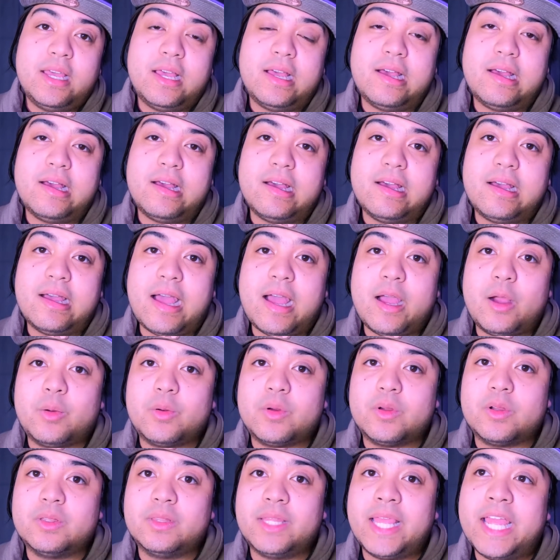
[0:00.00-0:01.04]

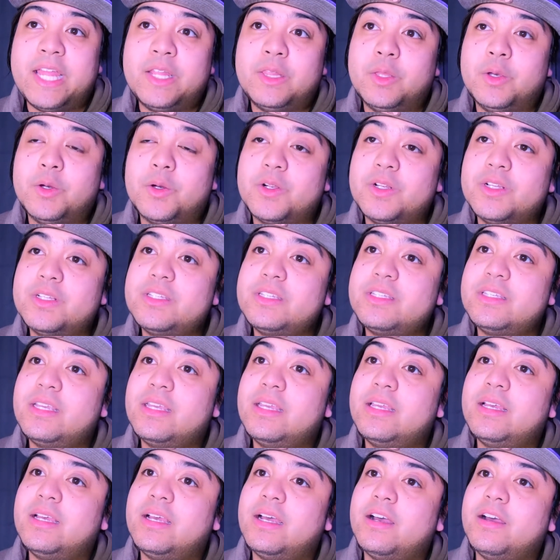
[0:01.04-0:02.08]
our landlords
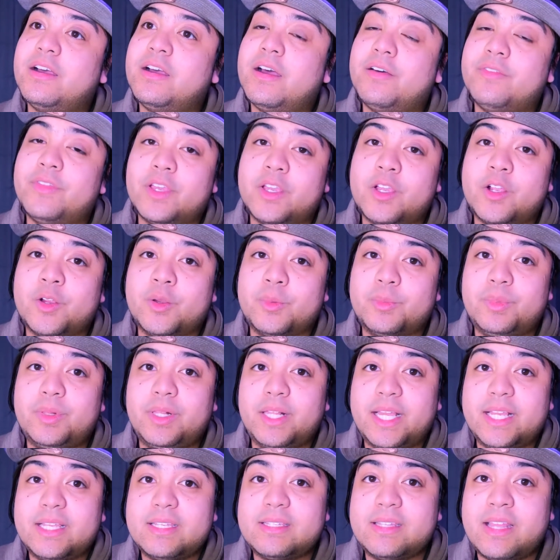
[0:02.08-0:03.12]
of the current
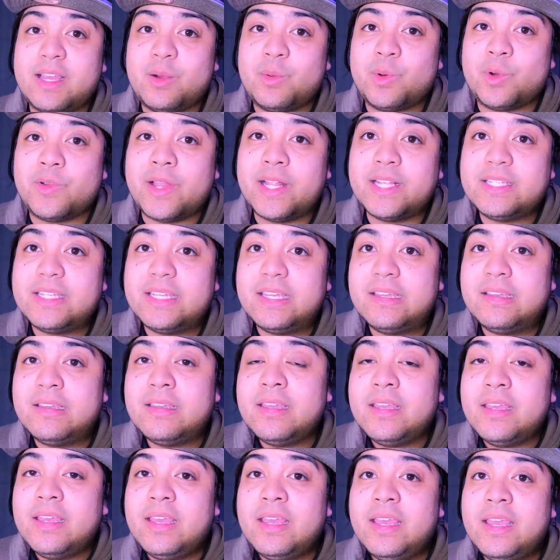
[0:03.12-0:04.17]
place that we're
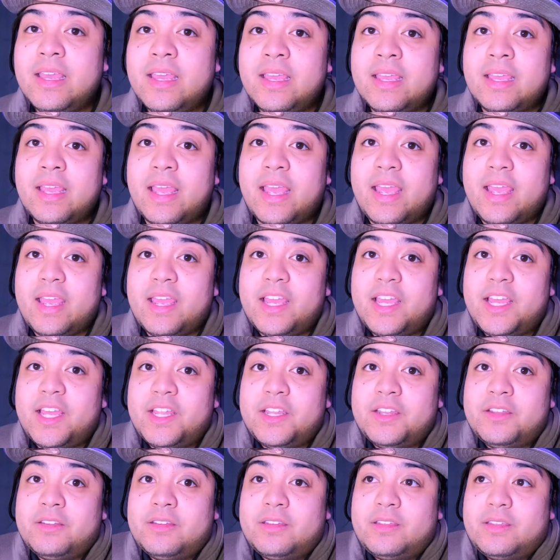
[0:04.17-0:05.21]
renting,
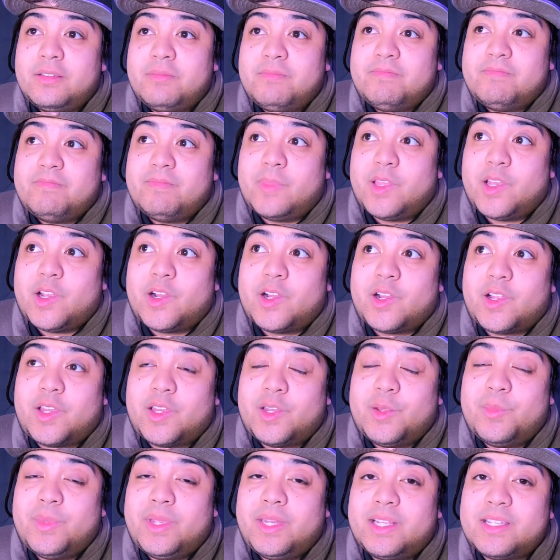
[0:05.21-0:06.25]
and they're
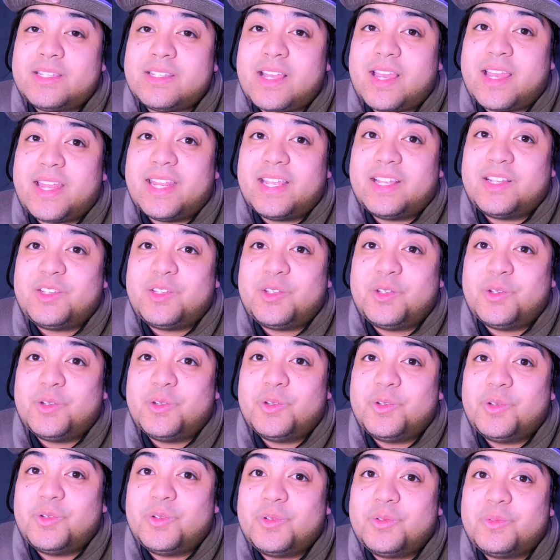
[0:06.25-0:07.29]
gonna be deciding
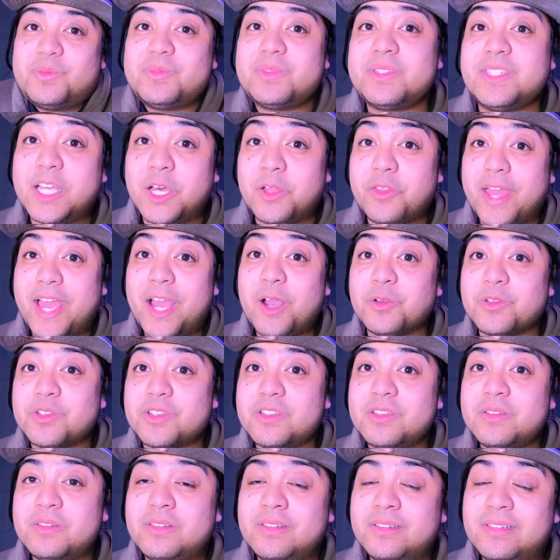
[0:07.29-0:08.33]
to sell the
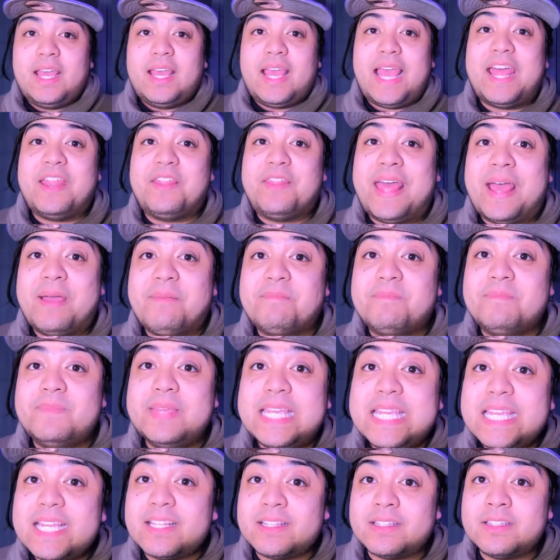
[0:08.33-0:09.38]
house. And that
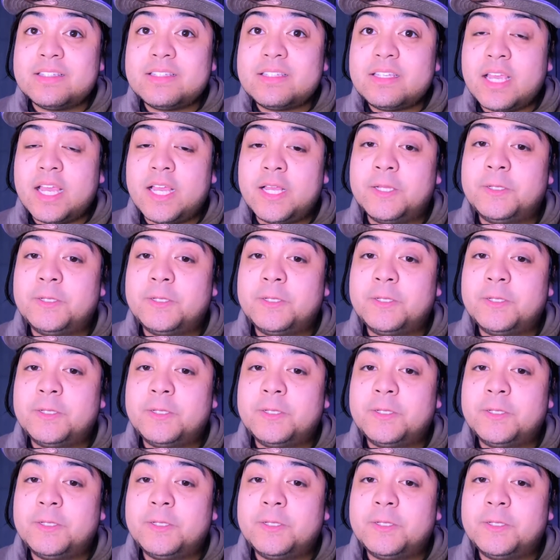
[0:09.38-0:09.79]
means